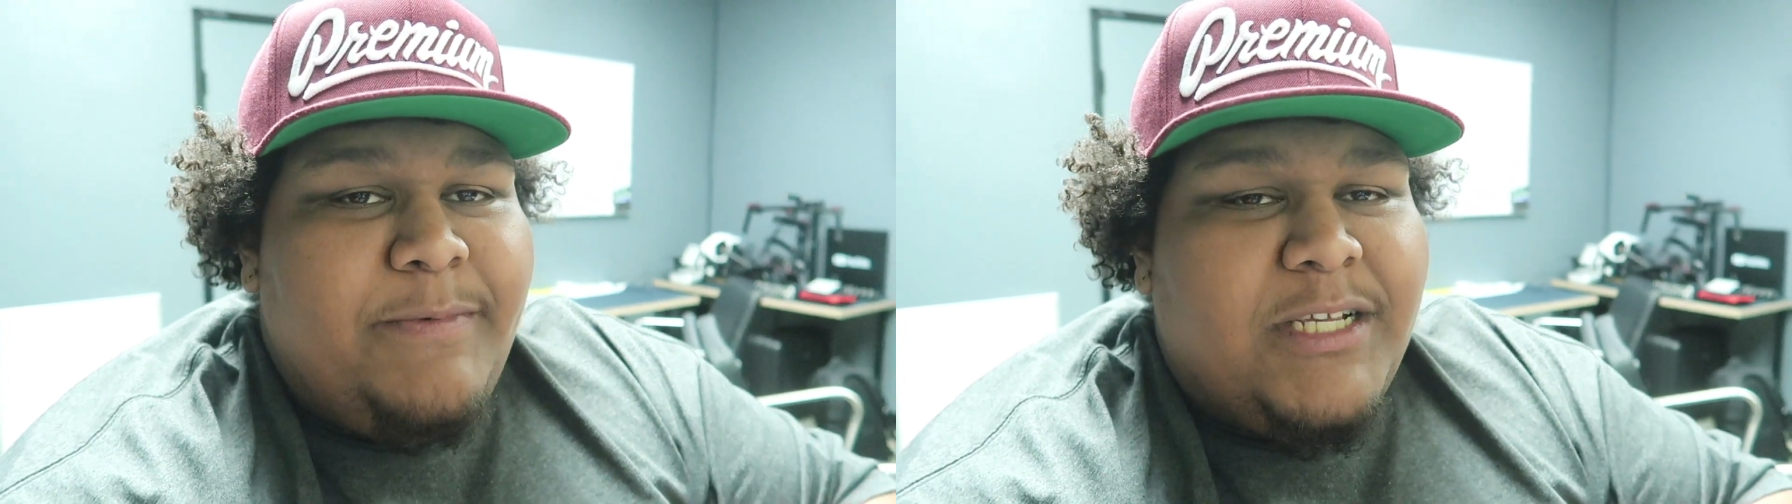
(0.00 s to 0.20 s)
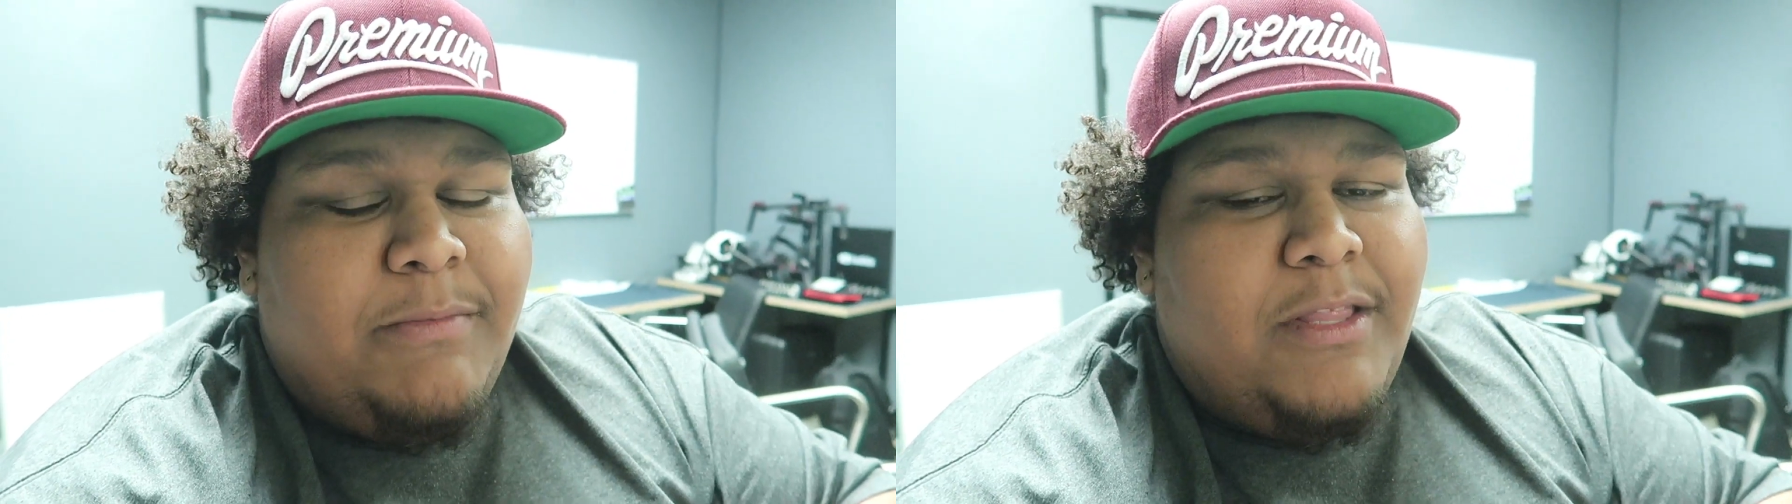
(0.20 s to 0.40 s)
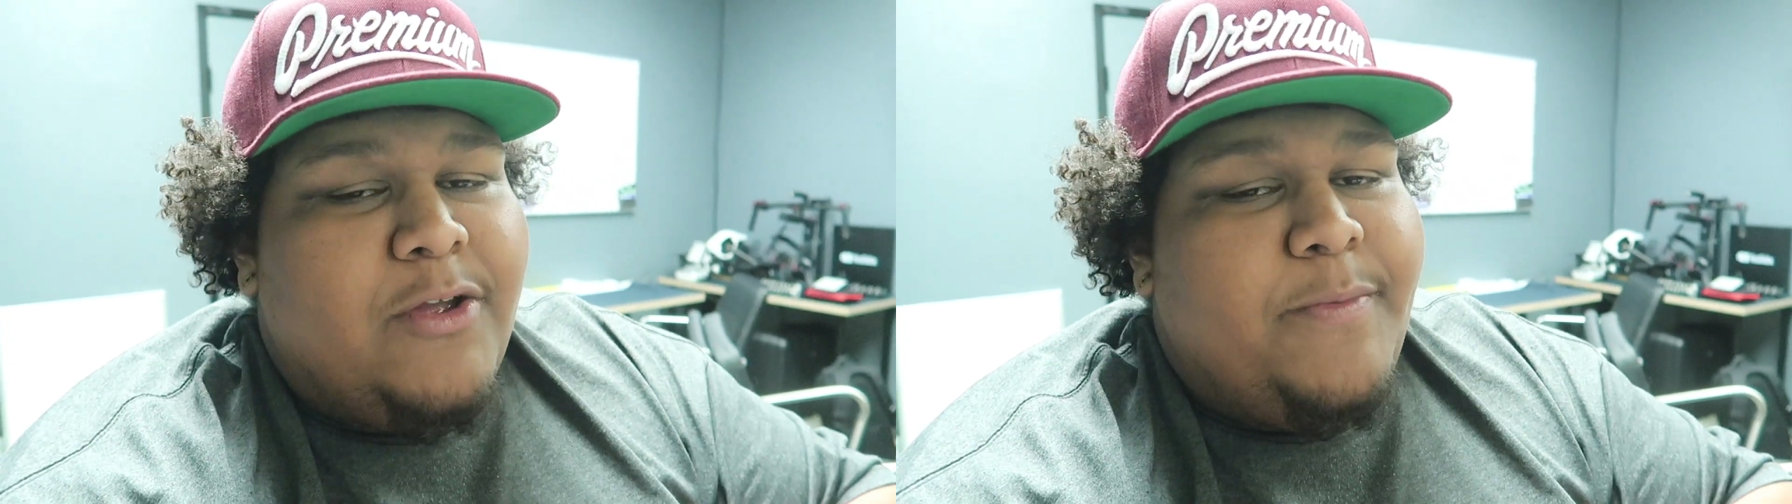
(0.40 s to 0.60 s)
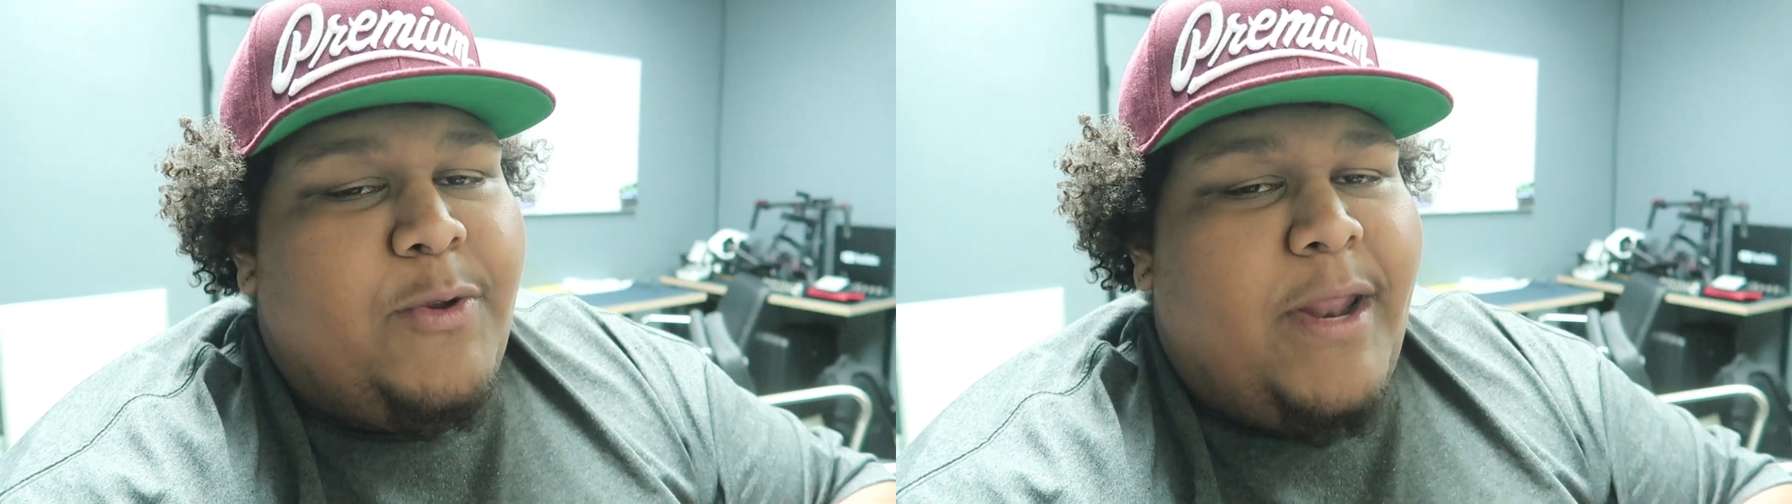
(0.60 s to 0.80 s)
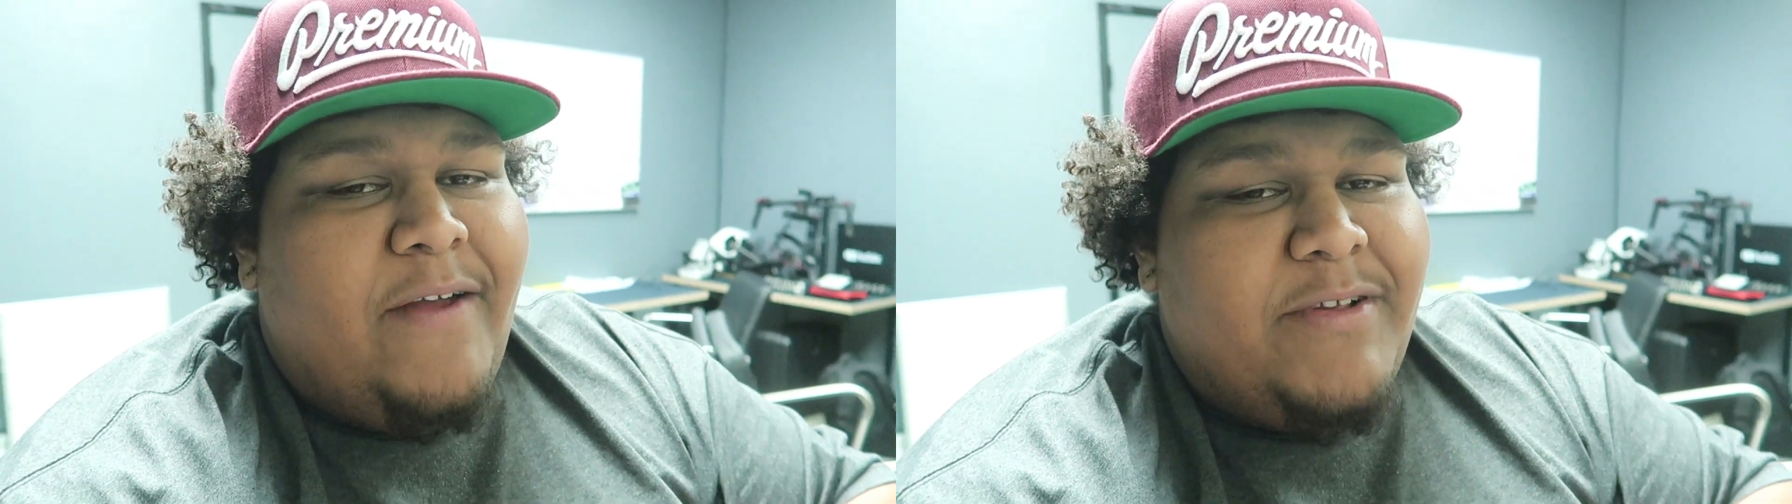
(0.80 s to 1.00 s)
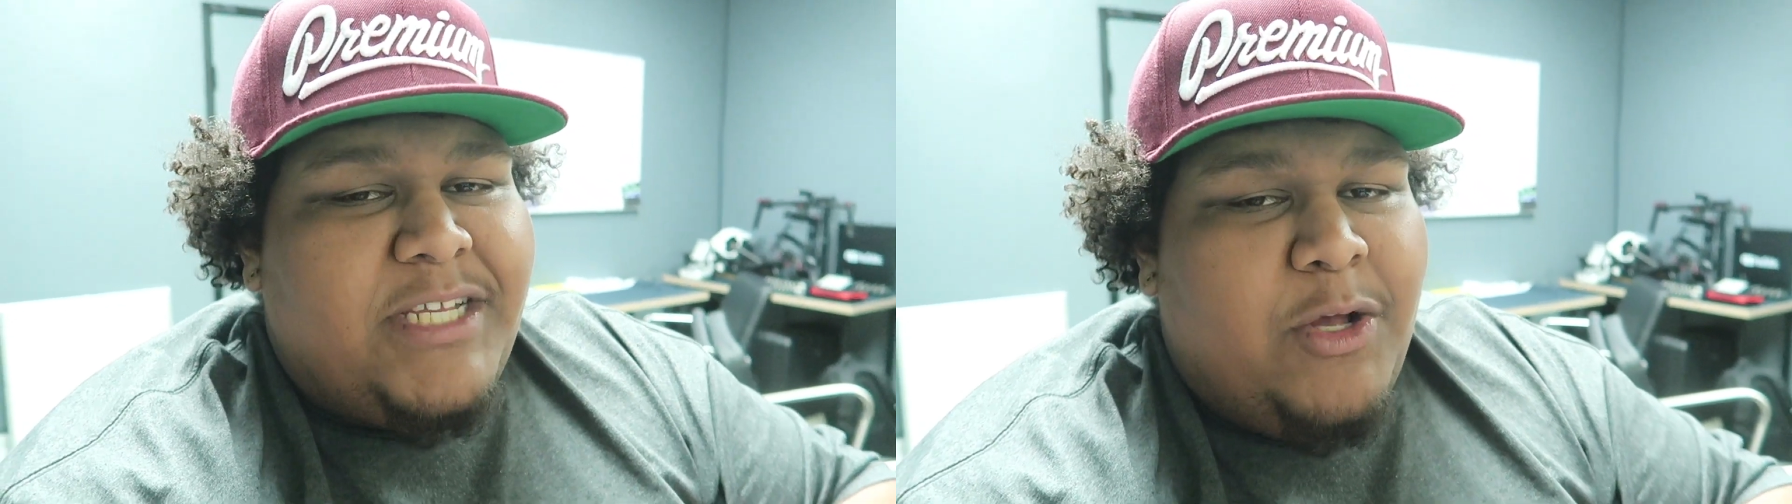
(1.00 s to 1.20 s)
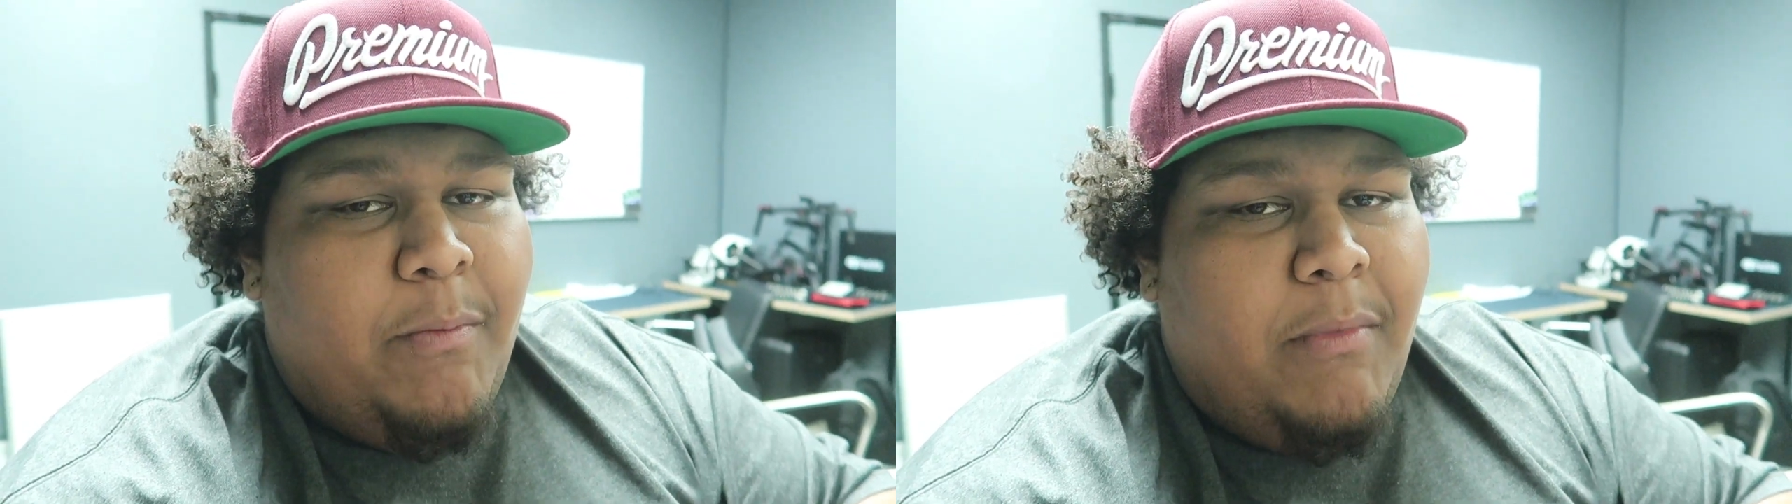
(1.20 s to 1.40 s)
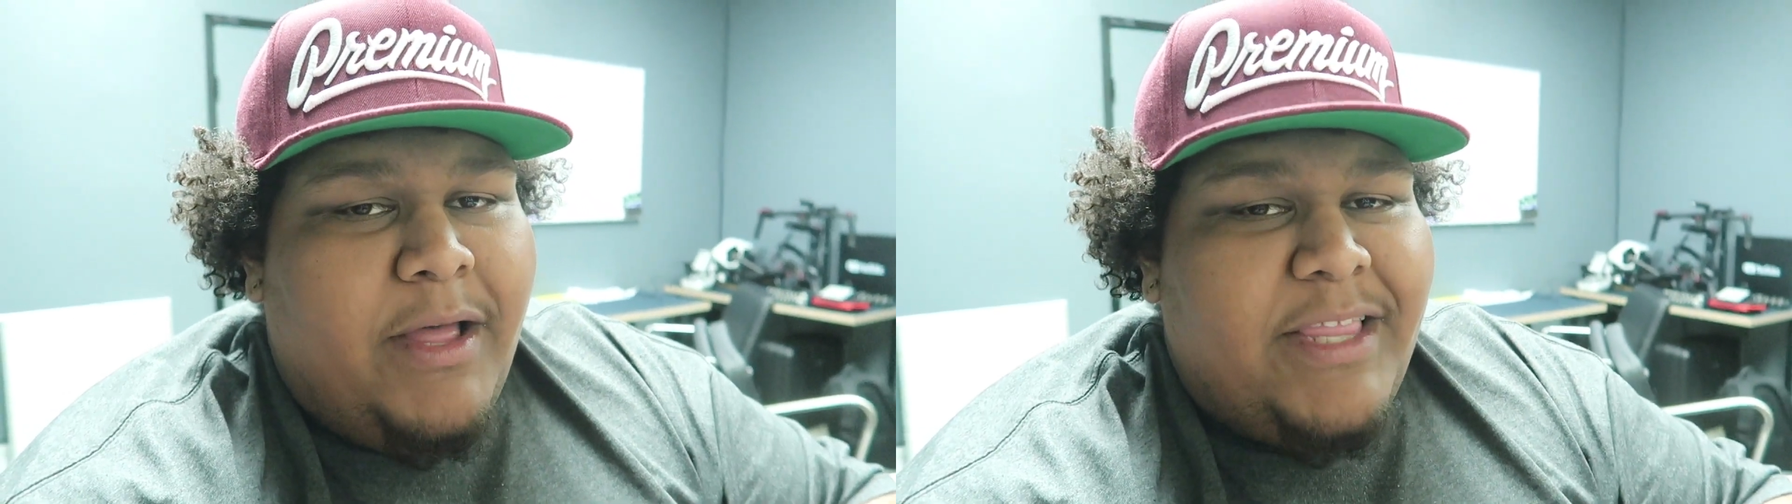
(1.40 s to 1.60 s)
be something they're gonna be doing every single
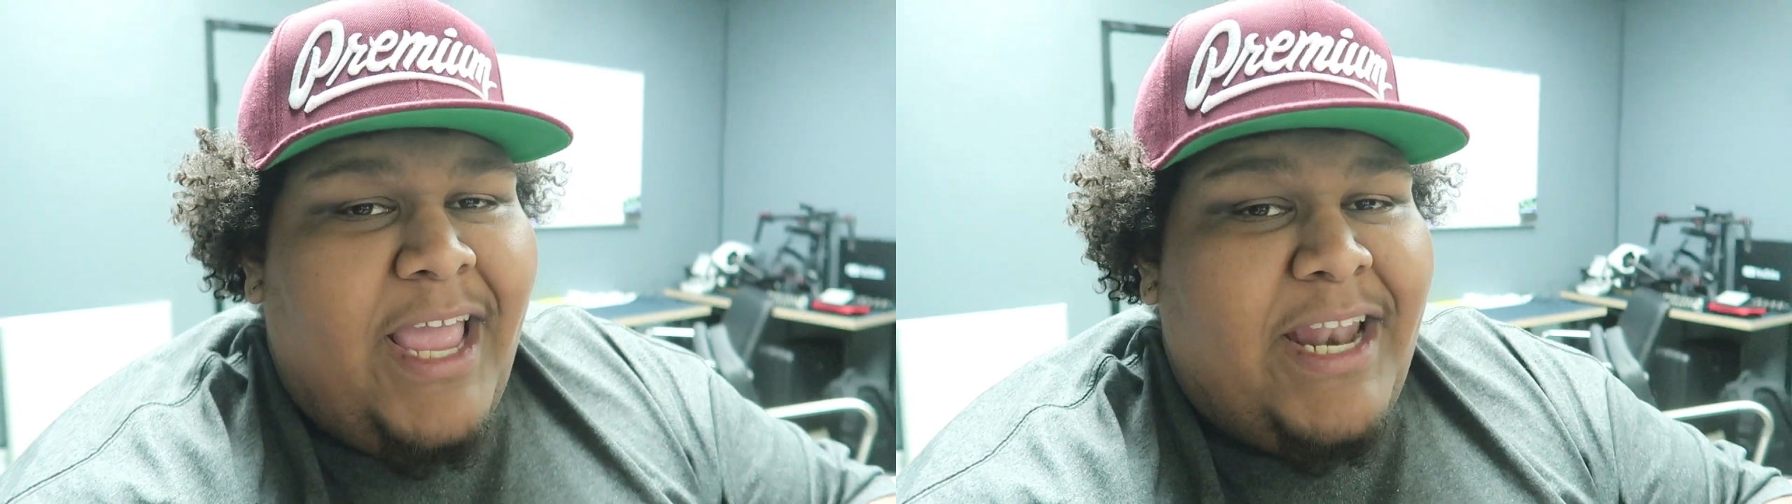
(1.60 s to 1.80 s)
month.